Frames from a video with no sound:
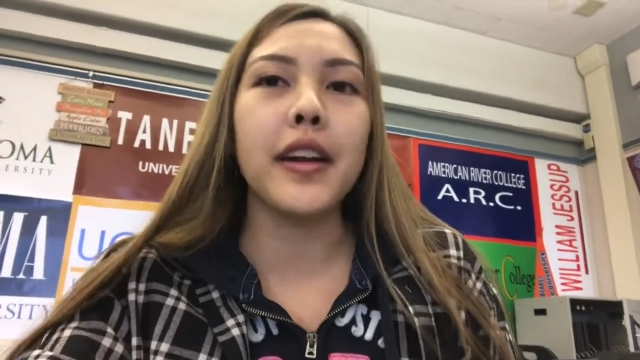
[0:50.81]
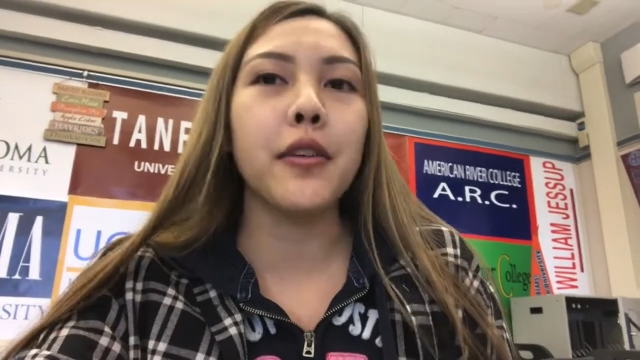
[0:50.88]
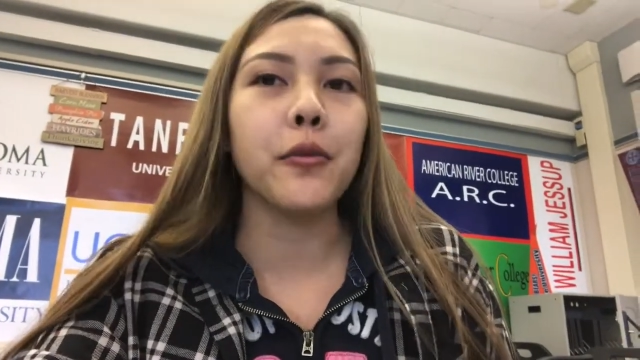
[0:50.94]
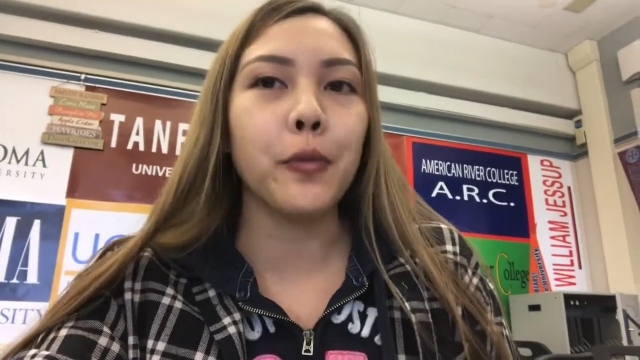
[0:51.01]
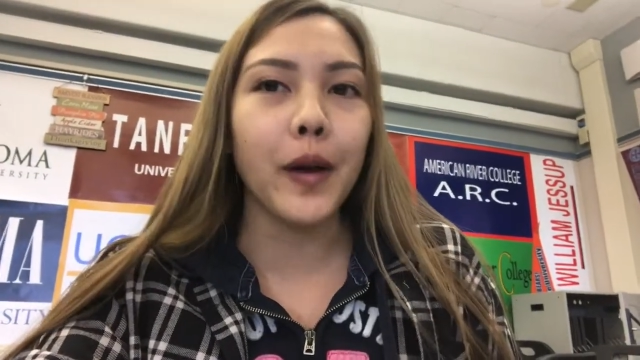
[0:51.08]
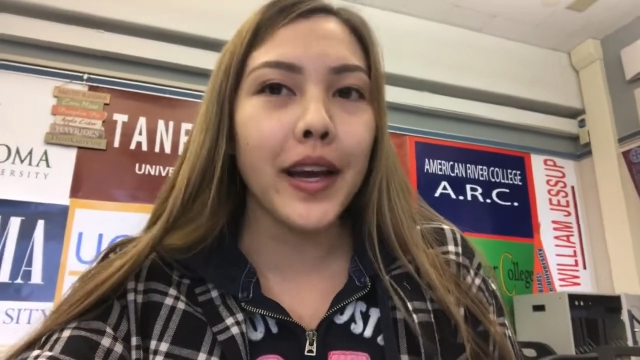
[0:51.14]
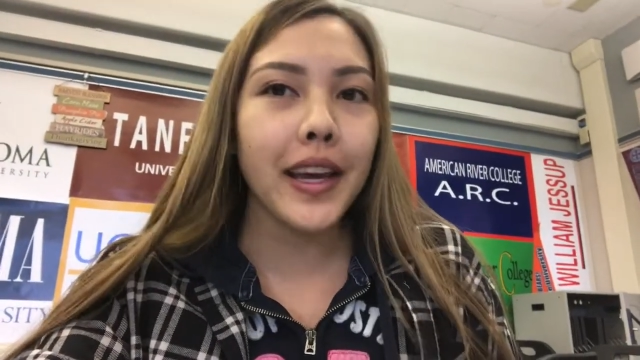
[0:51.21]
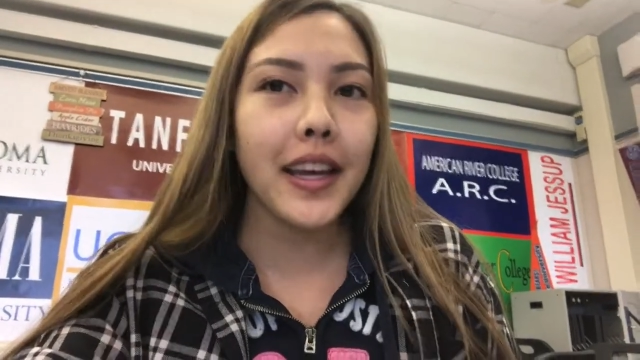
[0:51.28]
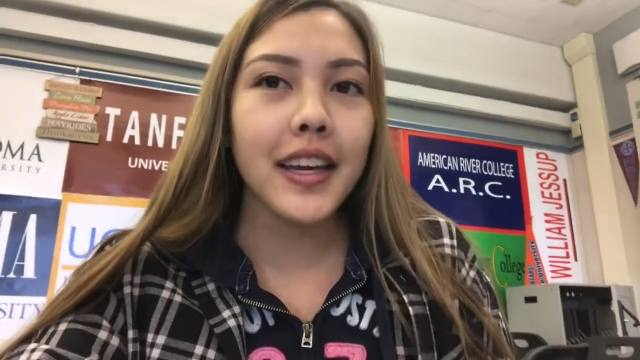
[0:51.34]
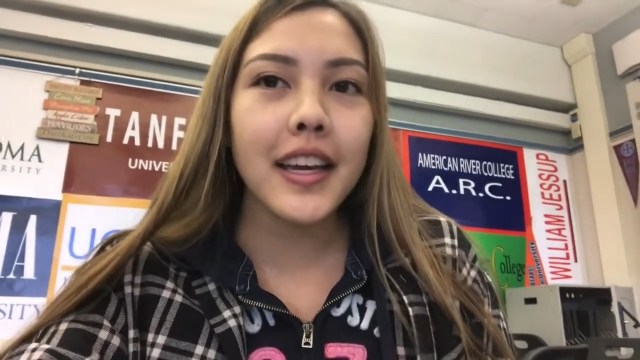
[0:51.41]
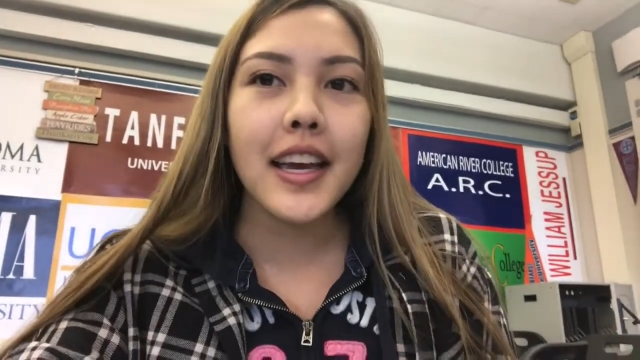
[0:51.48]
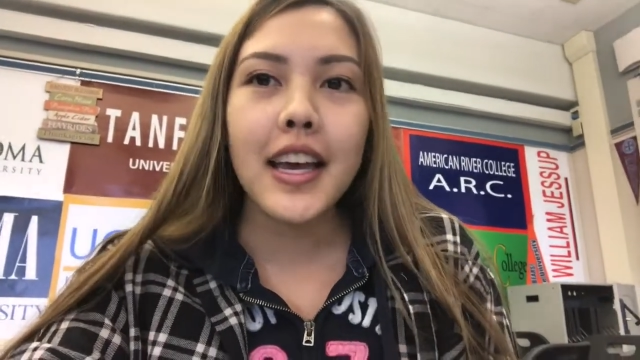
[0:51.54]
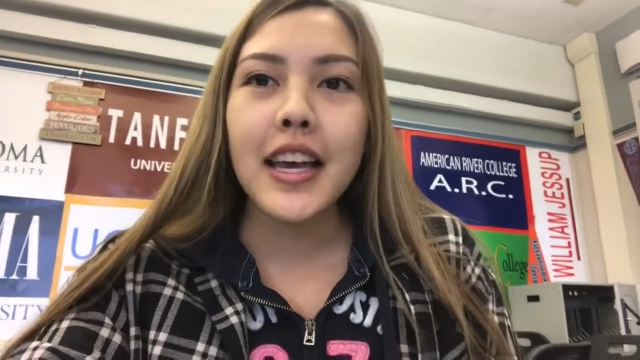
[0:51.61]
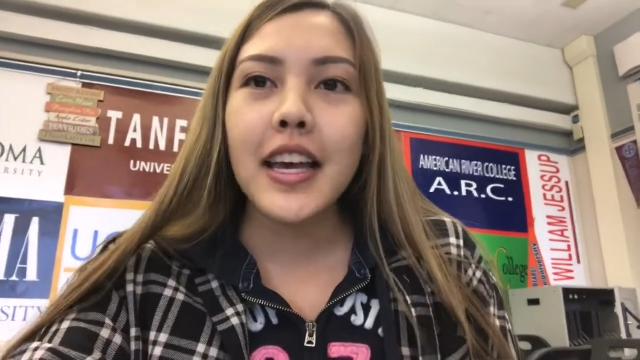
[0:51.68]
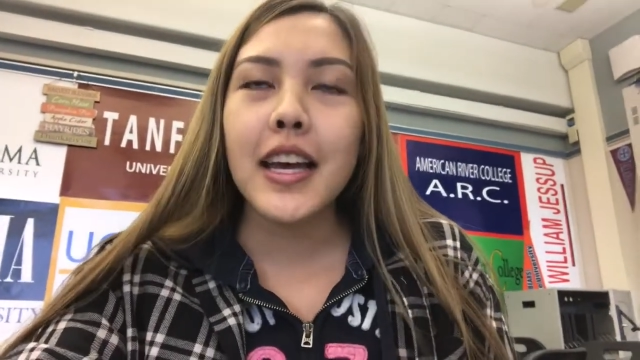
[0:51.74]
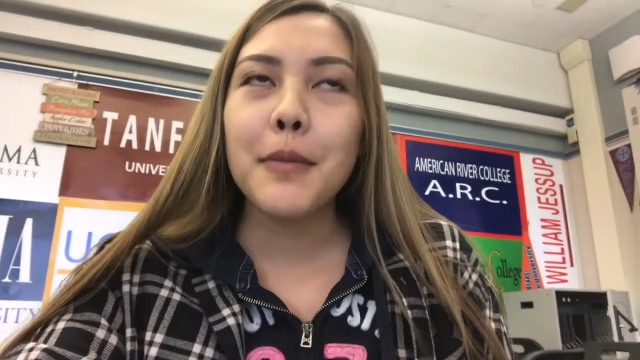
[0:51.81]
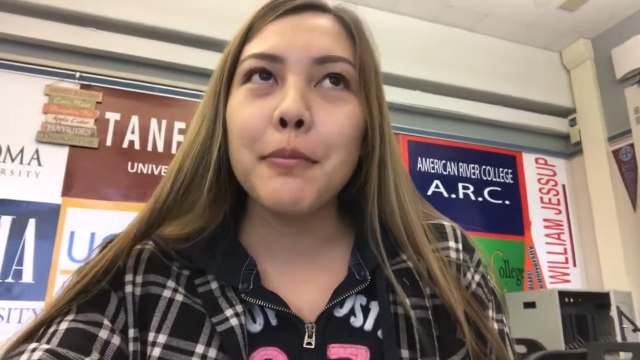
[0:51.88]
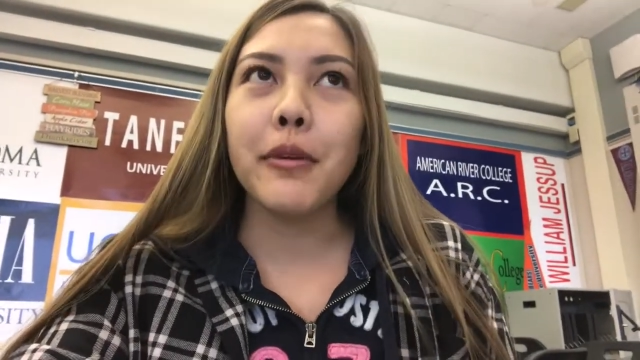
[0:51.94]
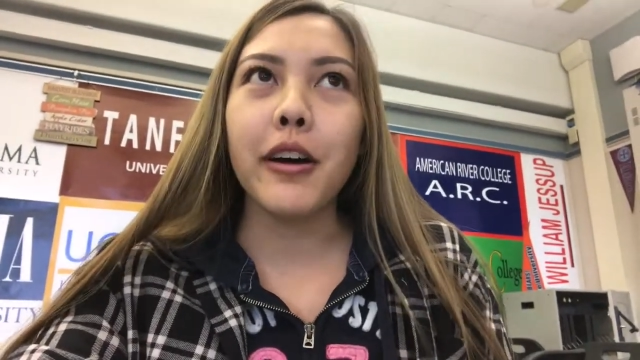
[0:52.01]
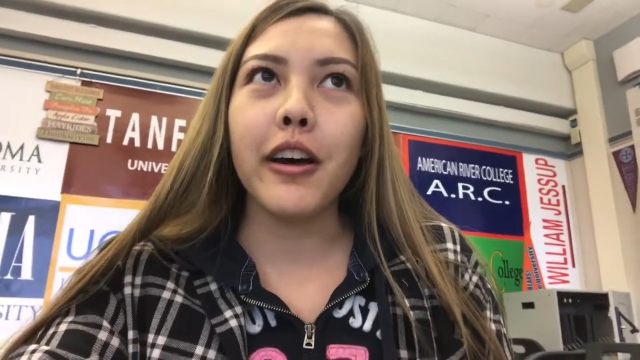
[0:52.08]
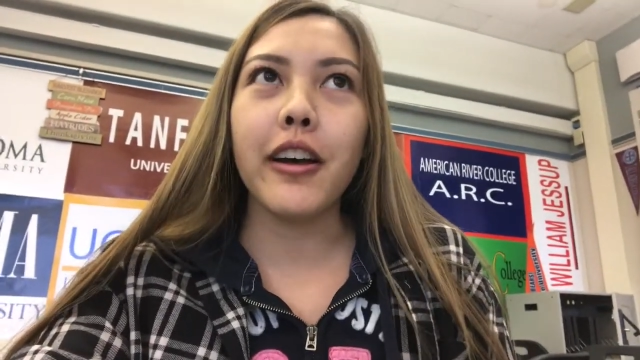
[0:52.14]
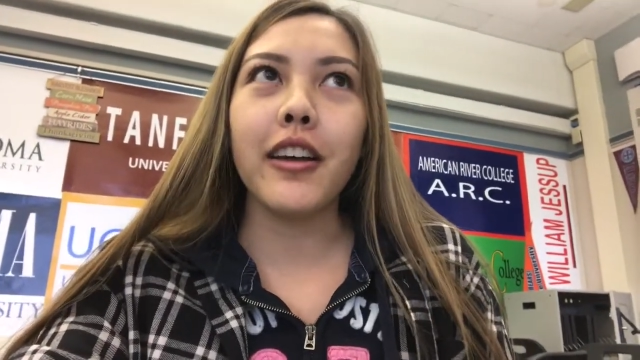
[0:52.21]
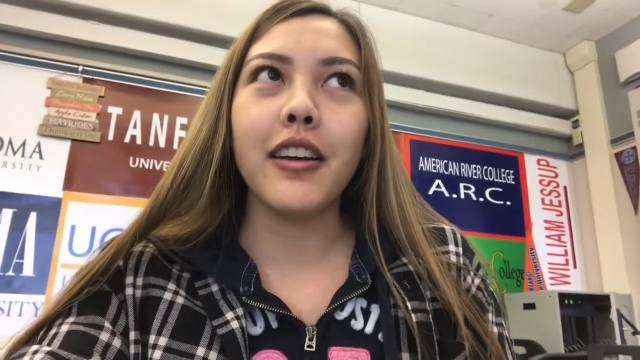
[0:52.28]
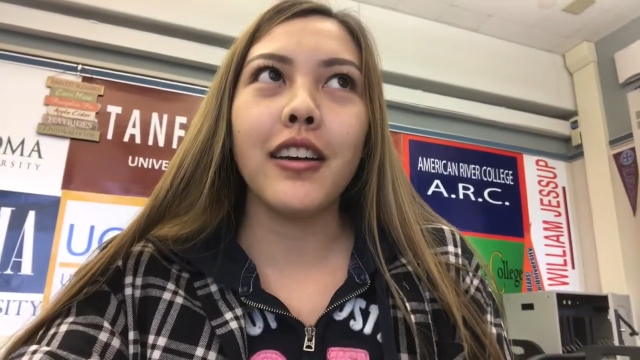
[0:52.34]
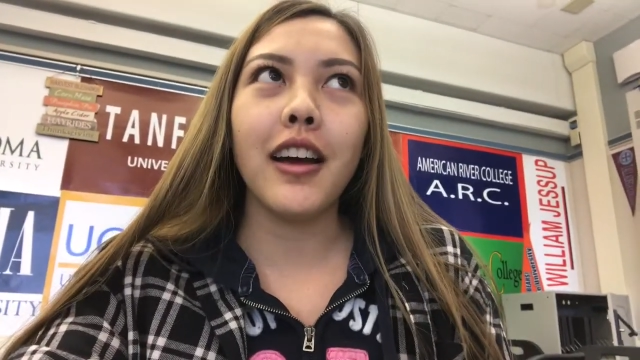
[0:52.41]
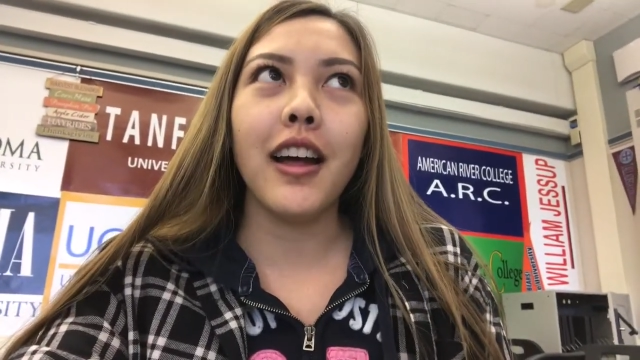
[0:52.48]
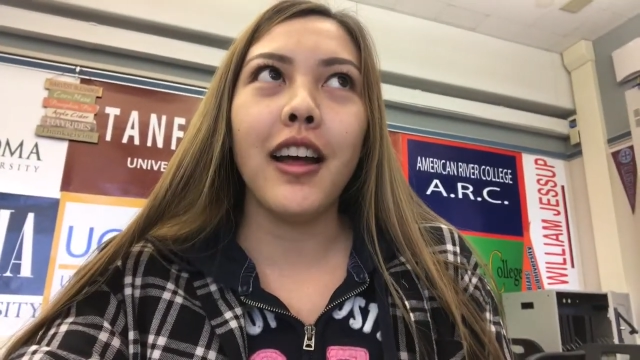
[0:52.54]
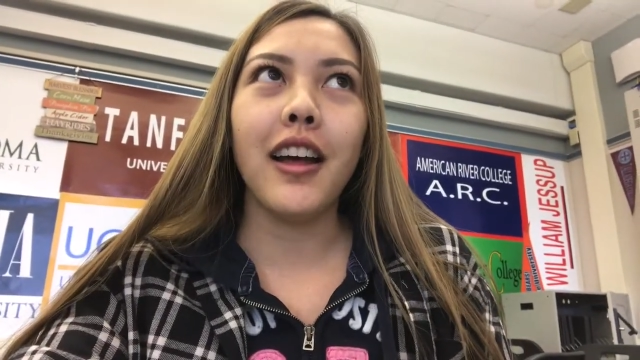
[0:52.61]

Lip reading: and white, but